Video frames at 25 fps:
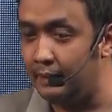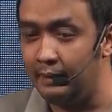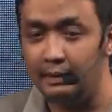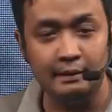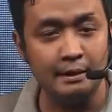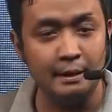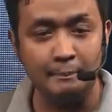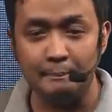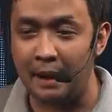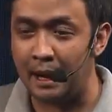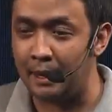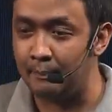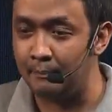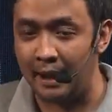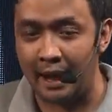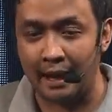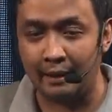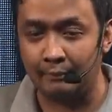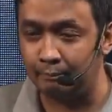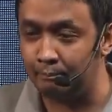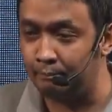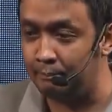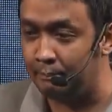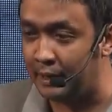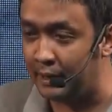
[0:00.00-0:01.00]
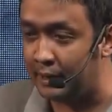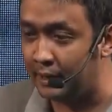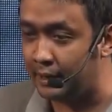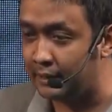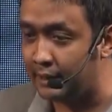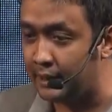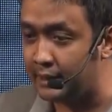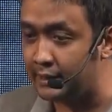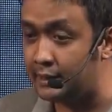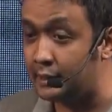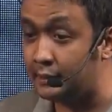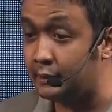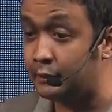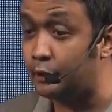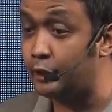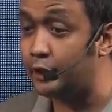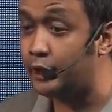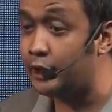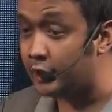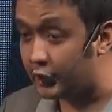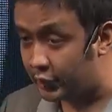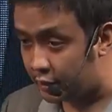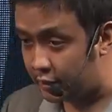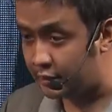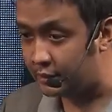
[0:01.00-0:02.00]
the payback period is three
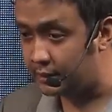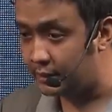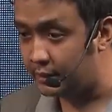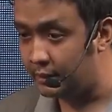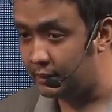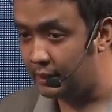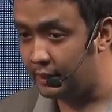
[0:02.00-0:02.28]
years.